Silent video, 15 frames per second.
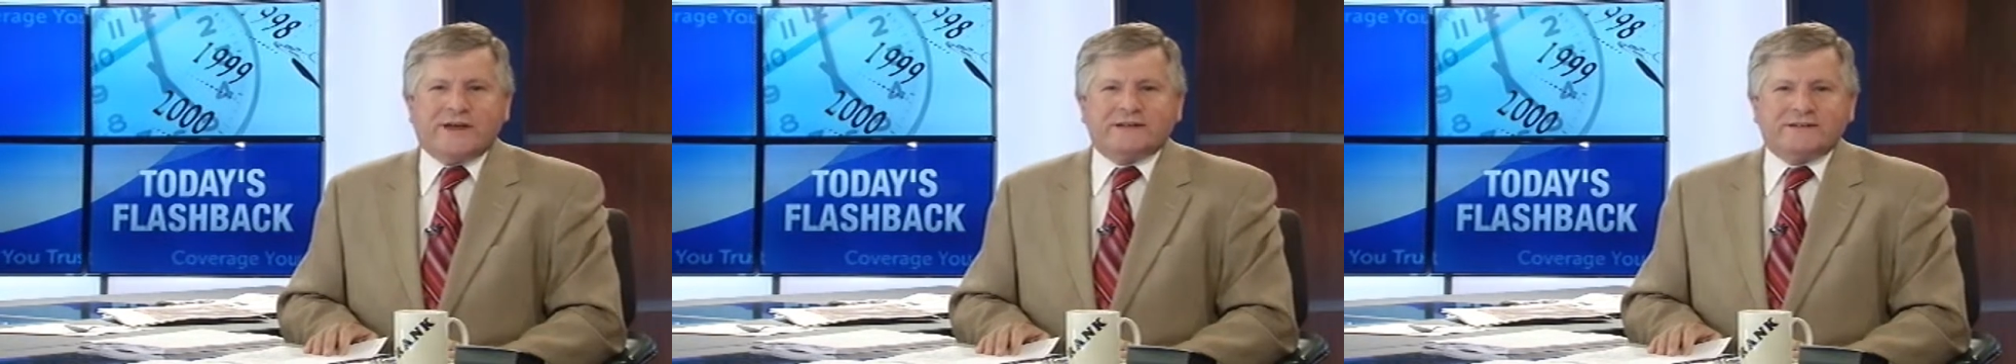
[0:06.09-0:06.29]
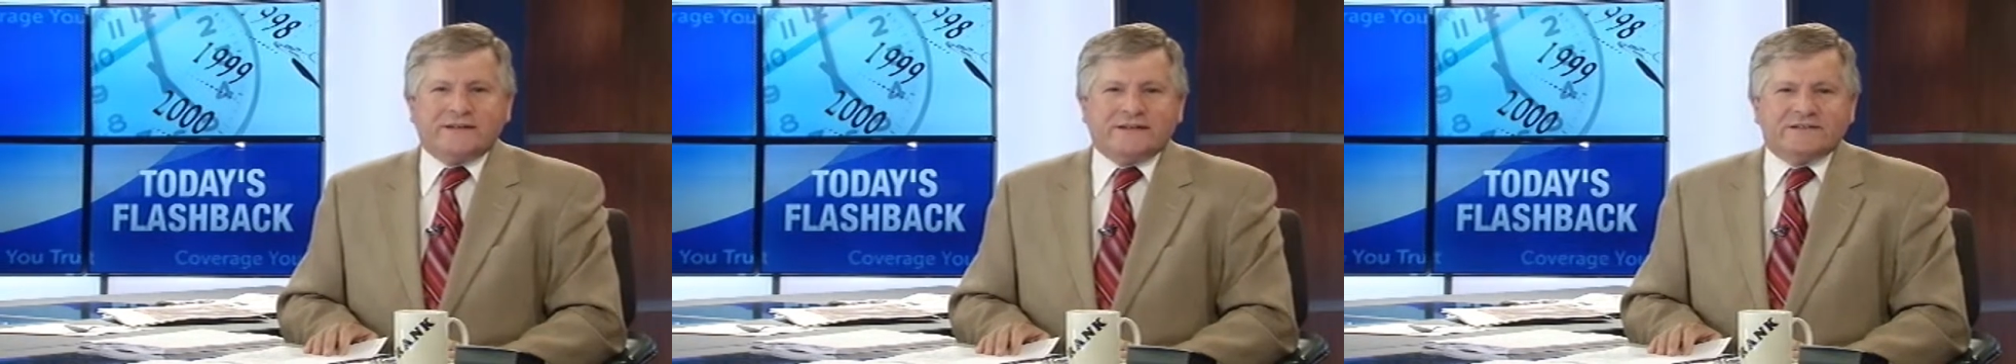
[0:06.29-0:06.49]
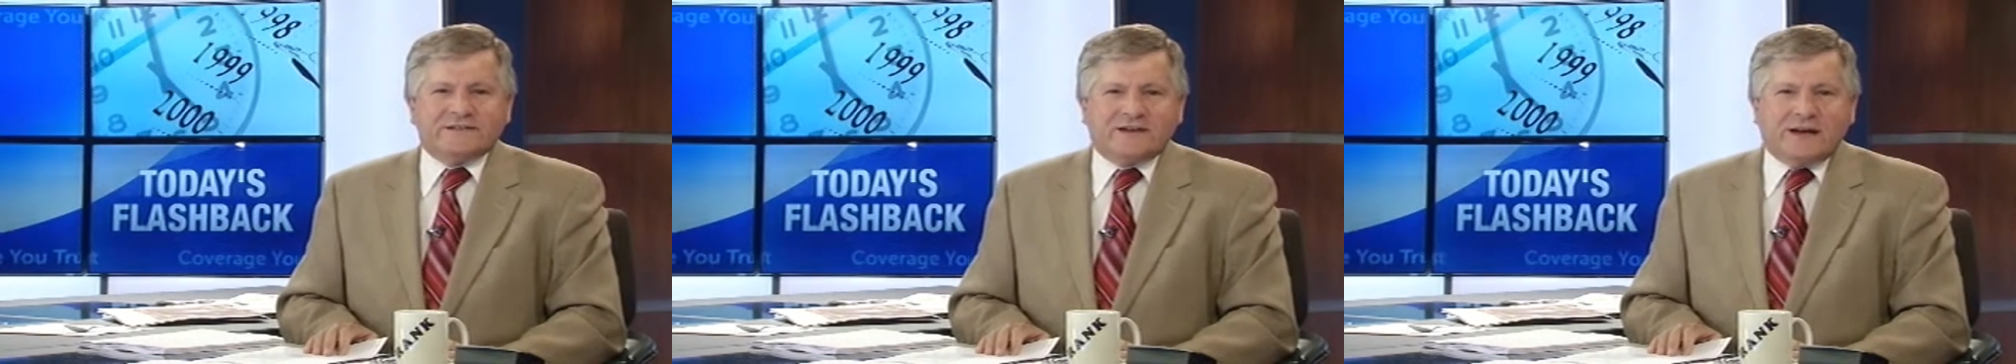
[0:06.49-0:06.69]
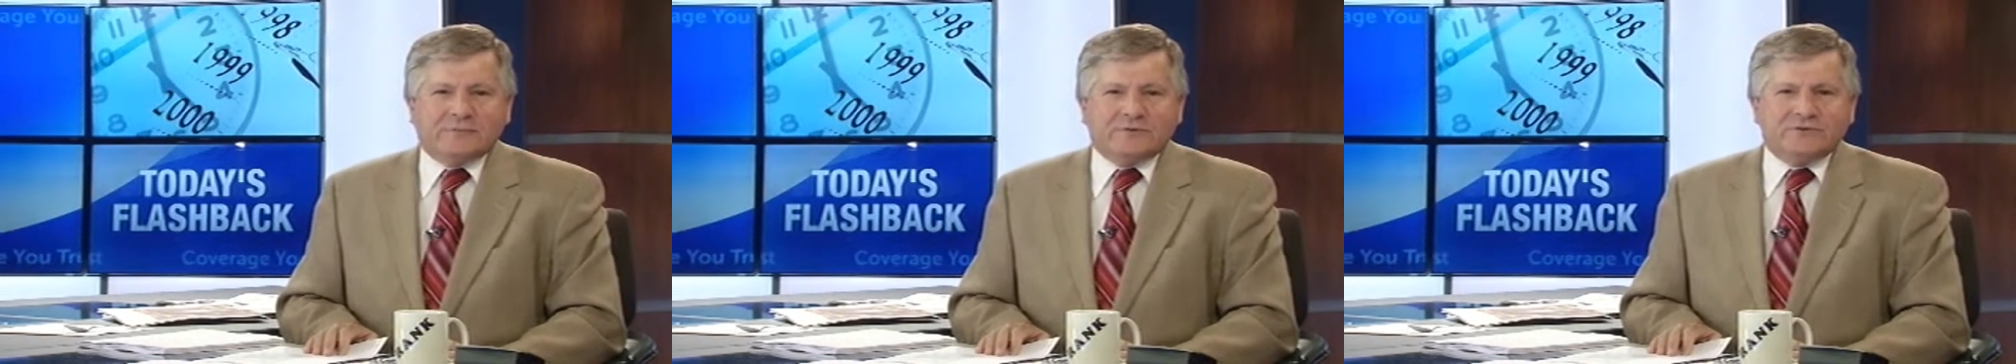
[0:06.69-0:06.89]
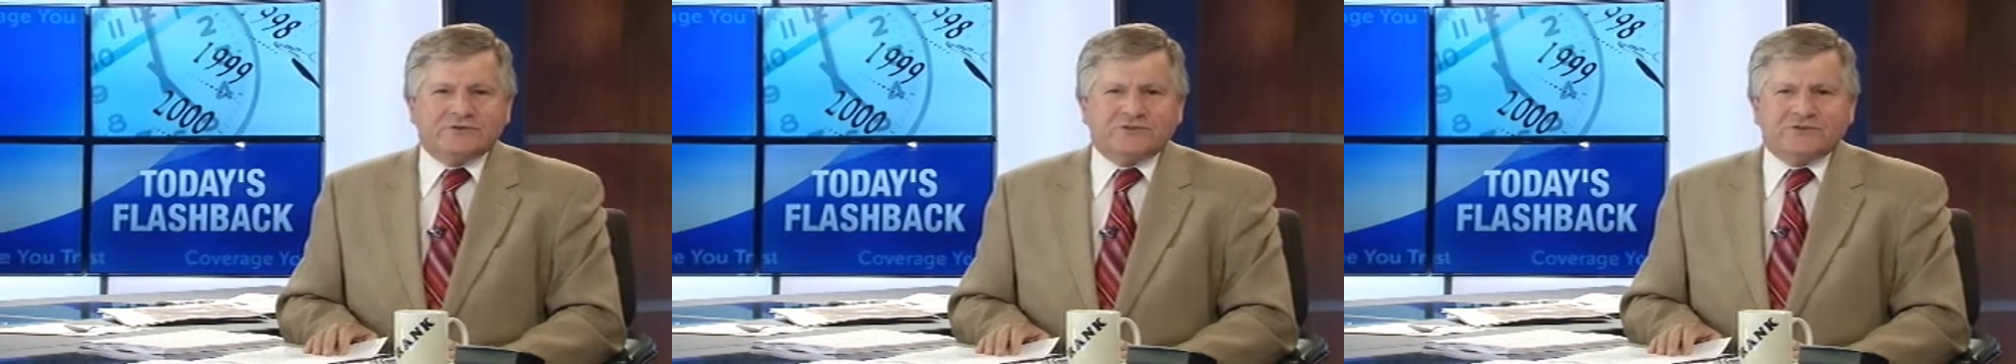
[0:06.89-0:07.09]
That day's
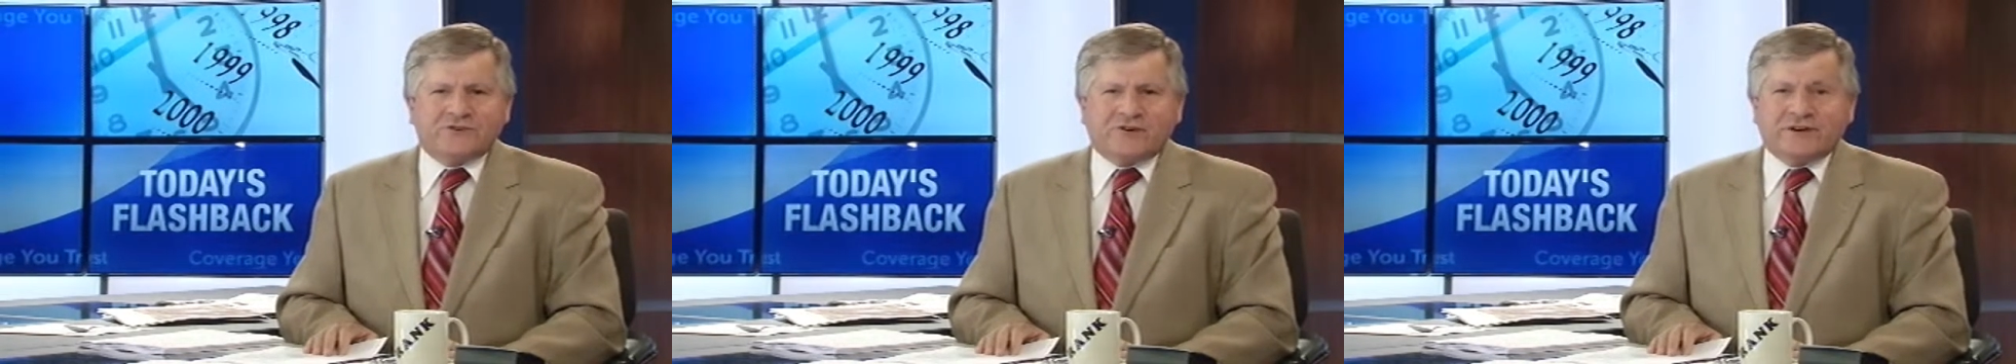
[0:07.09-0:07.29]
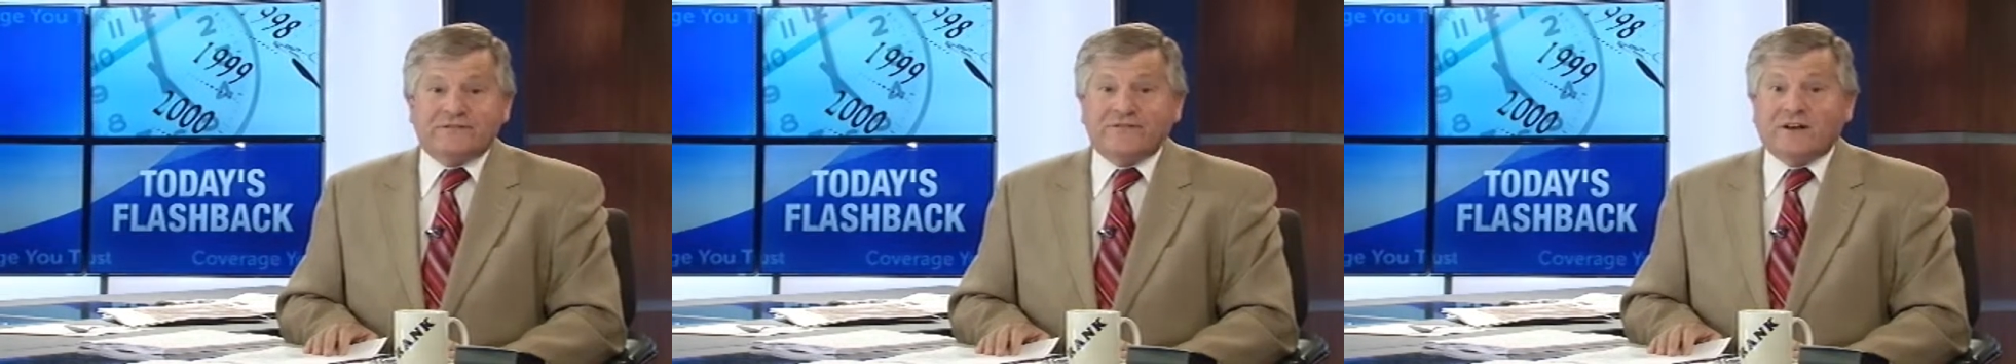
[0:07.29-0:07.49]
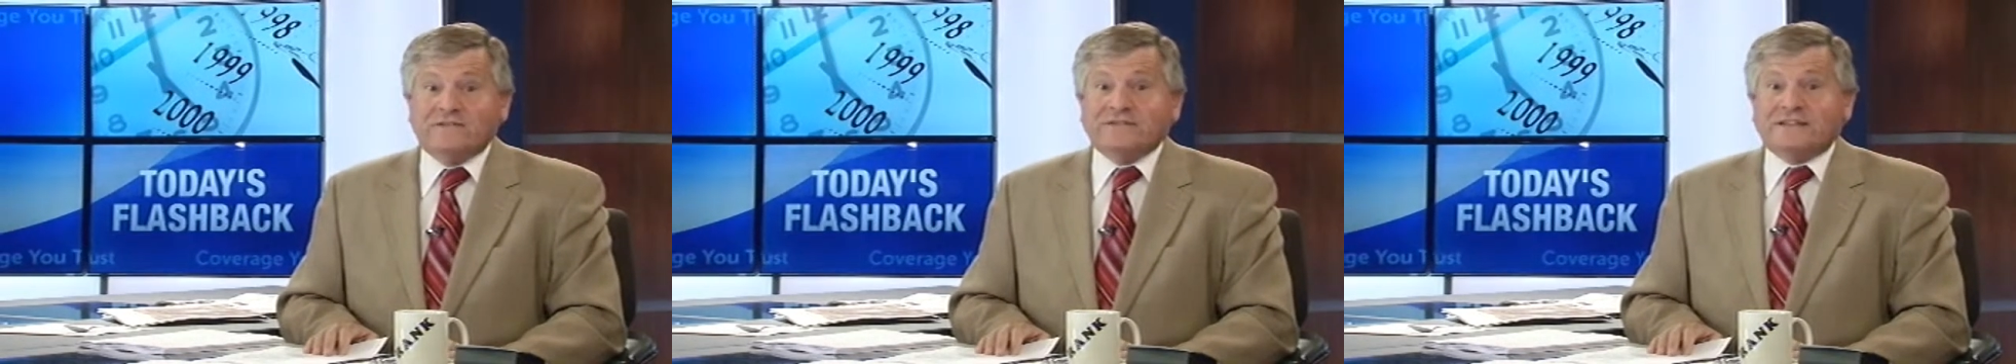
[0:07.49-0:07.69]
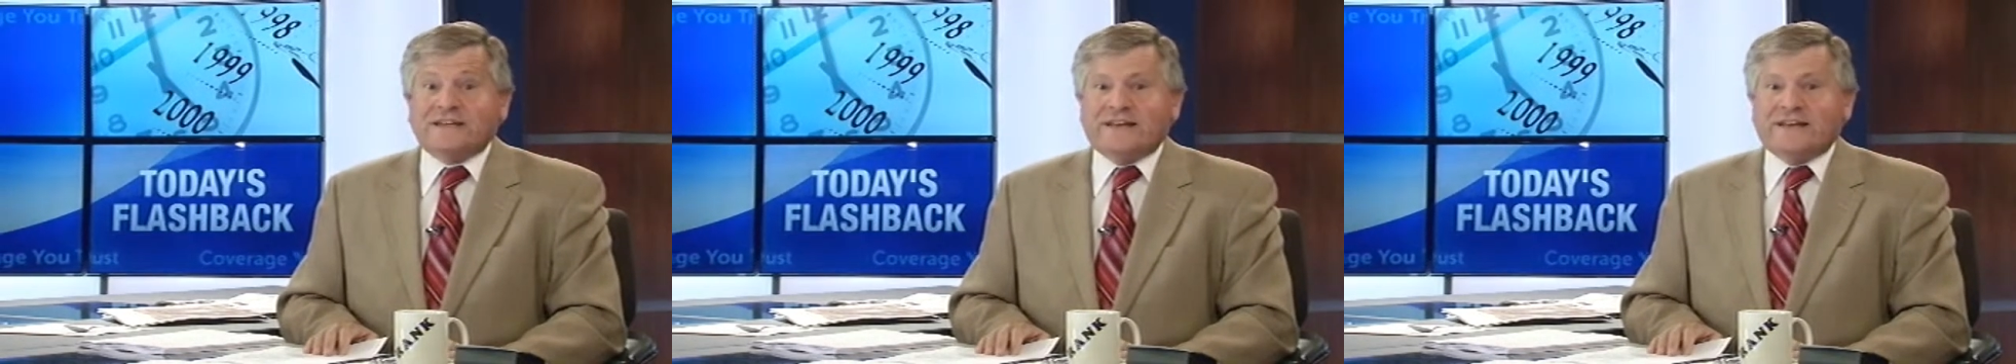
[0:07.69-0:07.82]
top news story involved a